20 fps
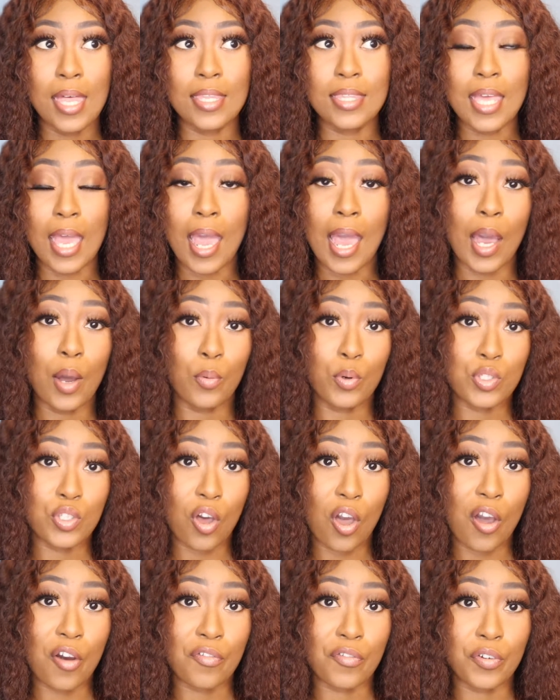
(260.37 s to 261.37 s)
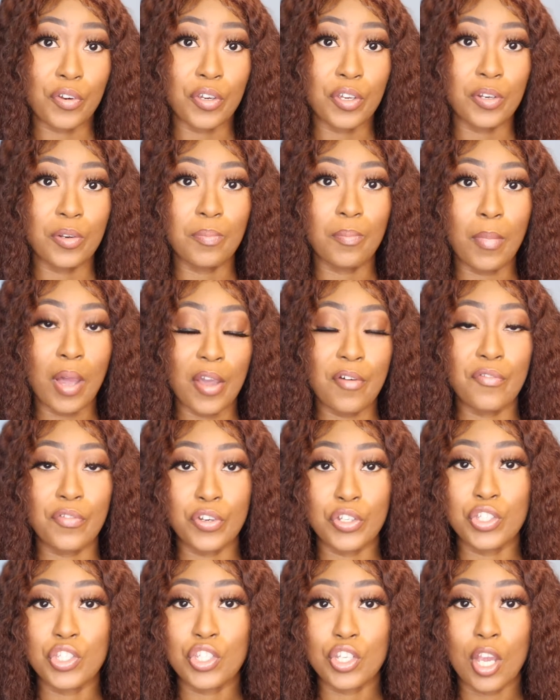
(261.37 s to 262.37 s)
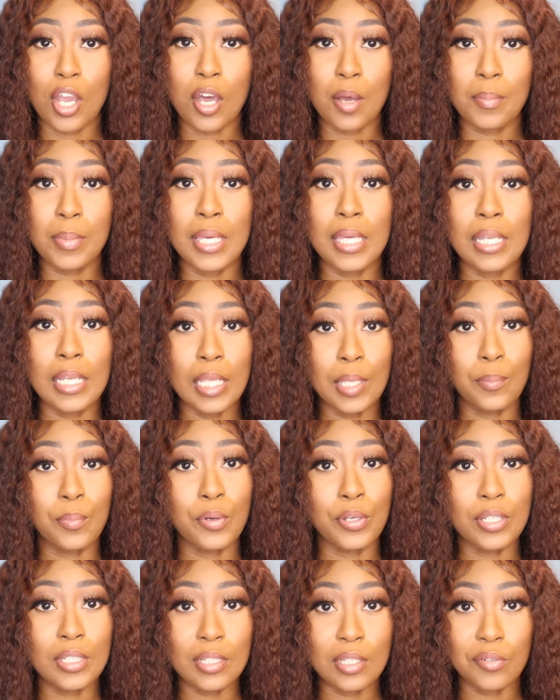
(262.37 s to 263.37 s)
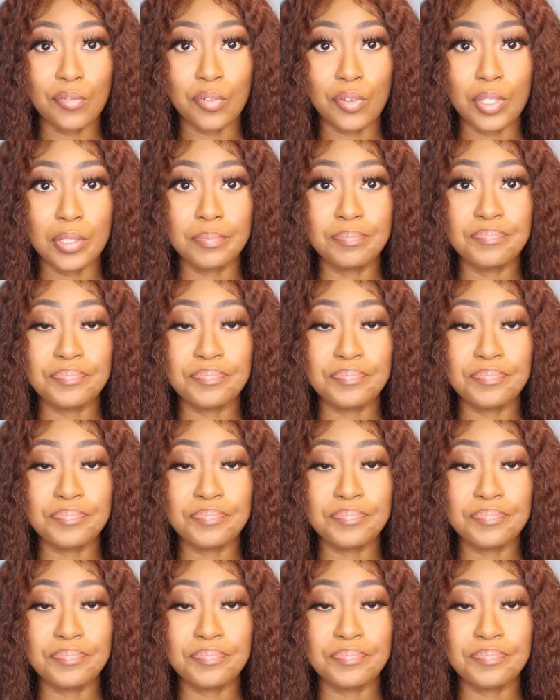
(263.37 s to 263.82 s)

that I was offered my first job in labor and delivery.